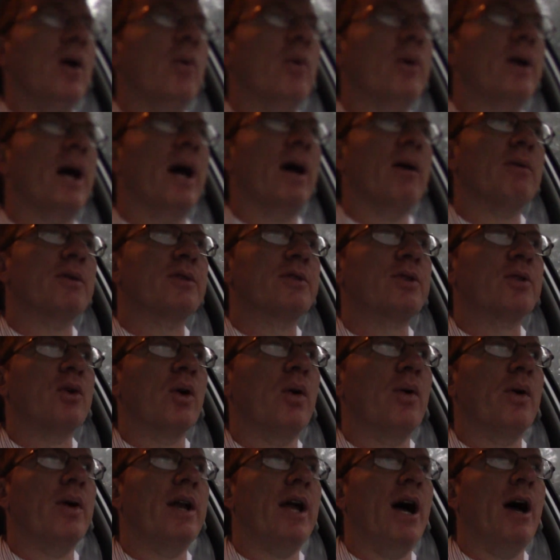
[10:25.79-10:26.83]
When I was
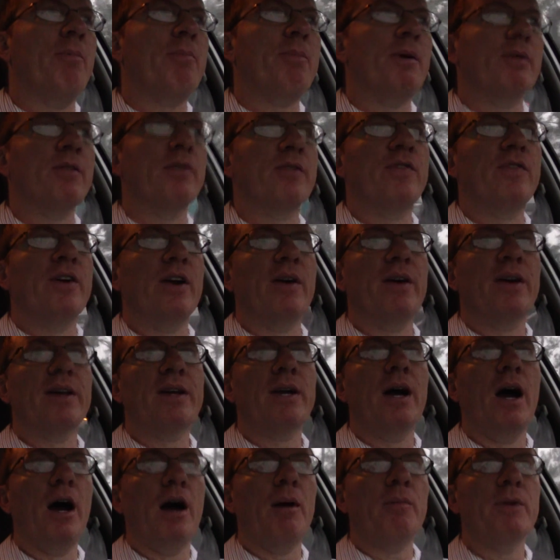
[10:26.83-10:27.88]
growing up, it was very
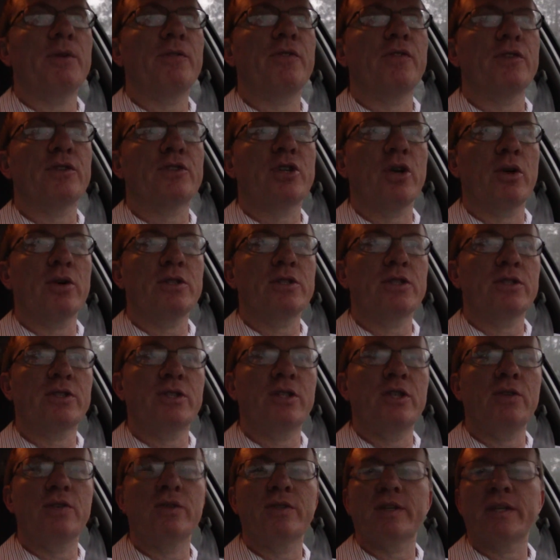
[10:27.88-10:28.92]
common for churches
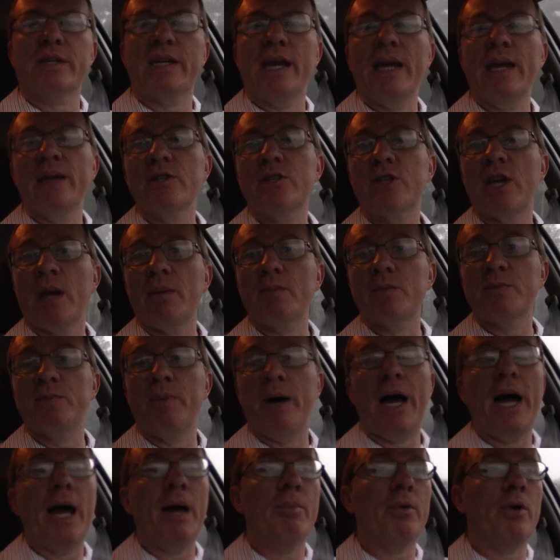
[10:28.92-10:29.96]
to use the King James
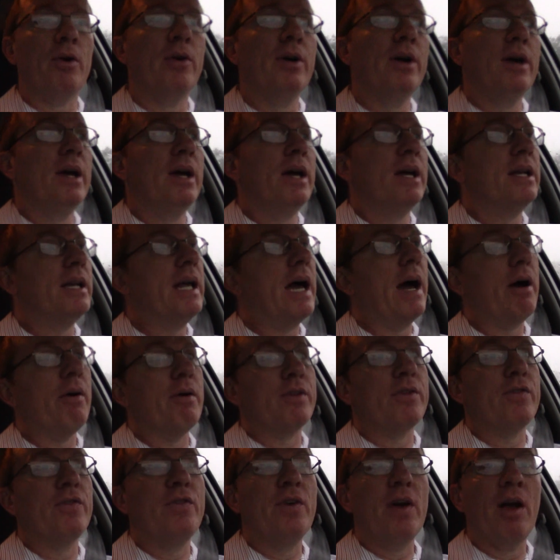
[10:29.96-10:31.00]
Bible. Now
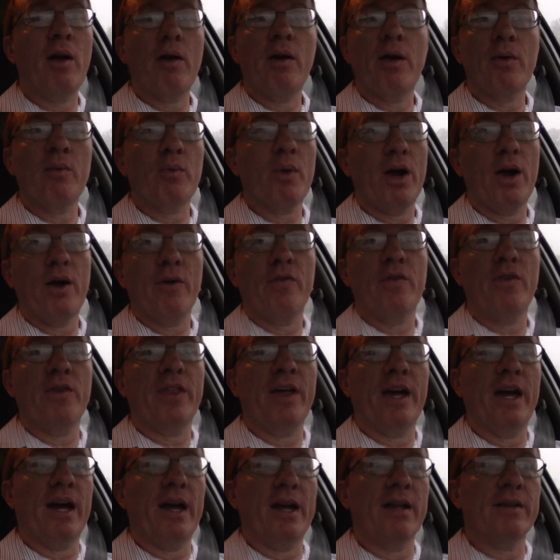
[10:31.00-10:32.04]
it's very rare for
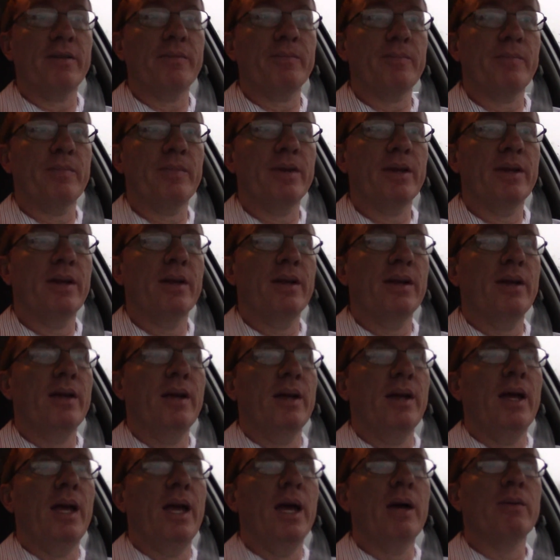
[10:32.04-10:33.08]
that.
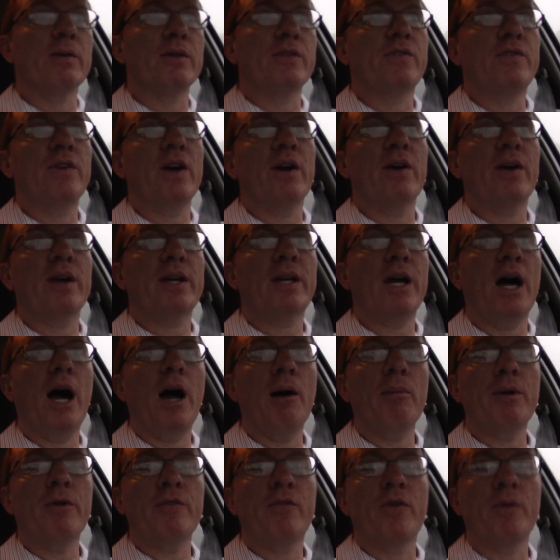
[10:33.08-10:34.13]
It was very
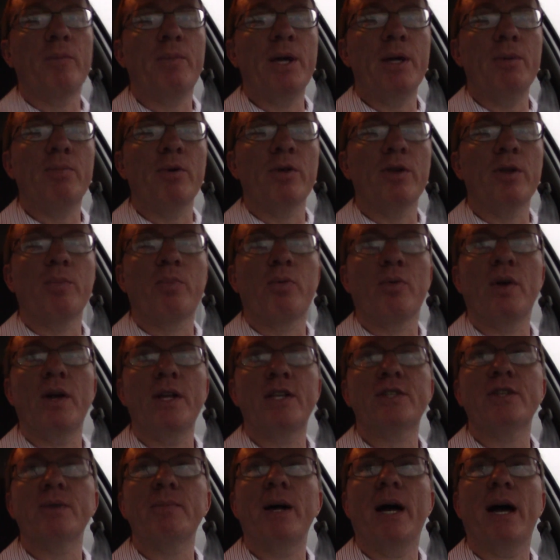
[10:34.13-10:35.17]
common for people to
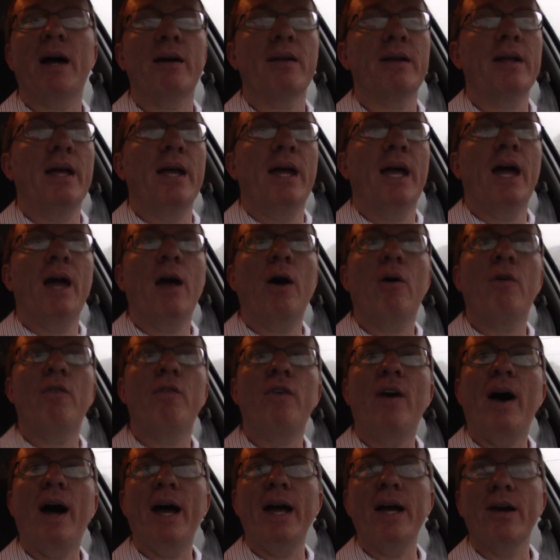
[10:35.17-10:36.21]
preach about
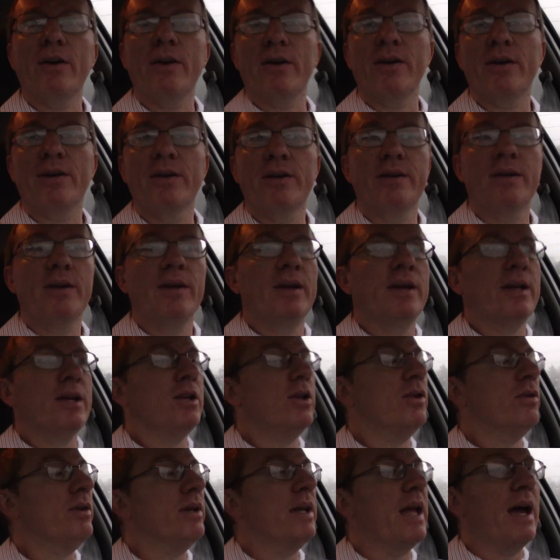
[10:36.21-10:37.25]
hellfire.
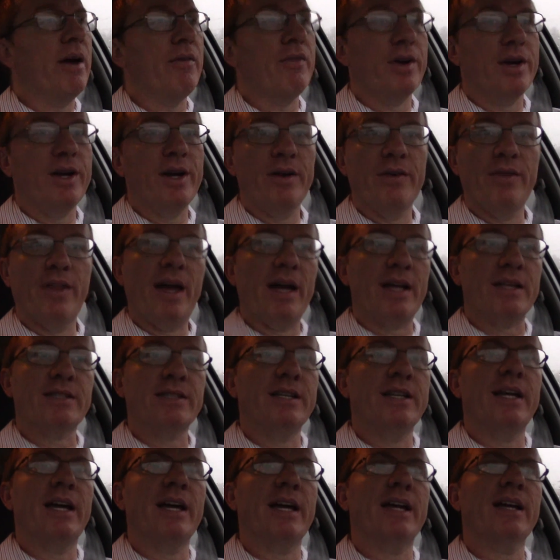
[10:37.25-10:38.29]
You never hear that
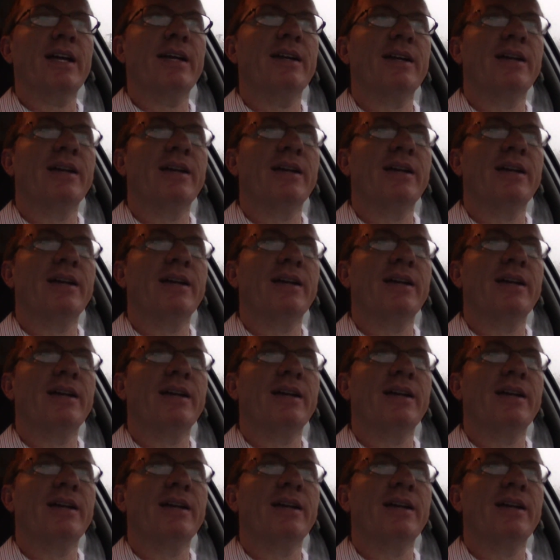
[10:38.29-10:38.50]
today.